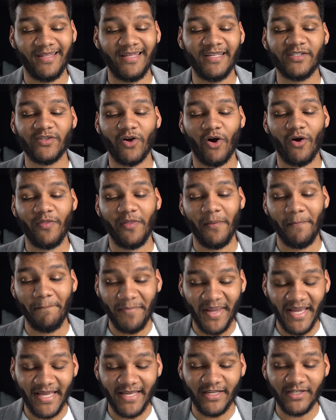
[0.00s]
these are the
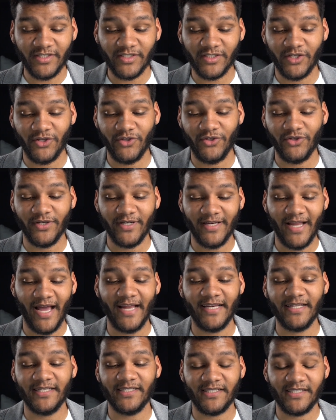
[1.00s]
biggest
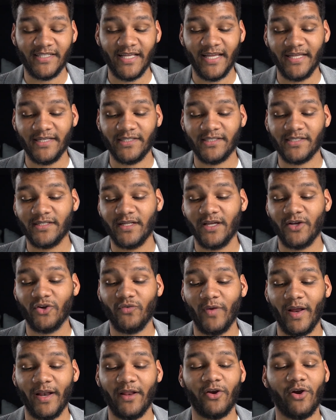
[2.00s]
United States
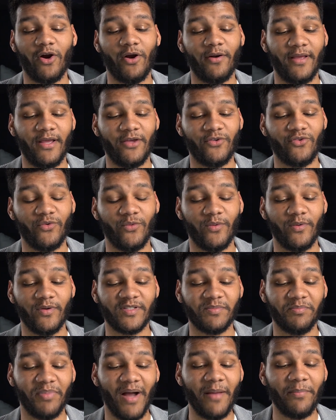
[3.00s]
credit card
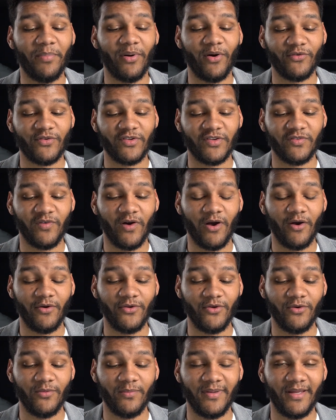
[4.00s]
issuers by purchase
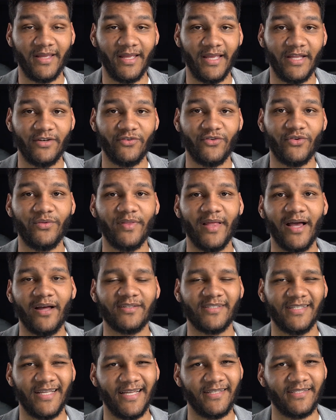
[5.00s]
volume in
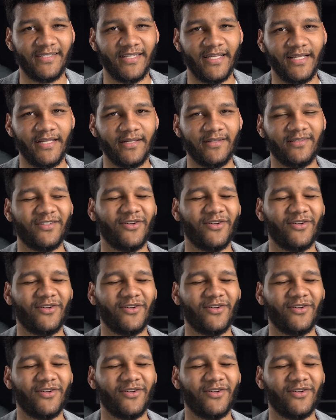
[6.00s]
2018.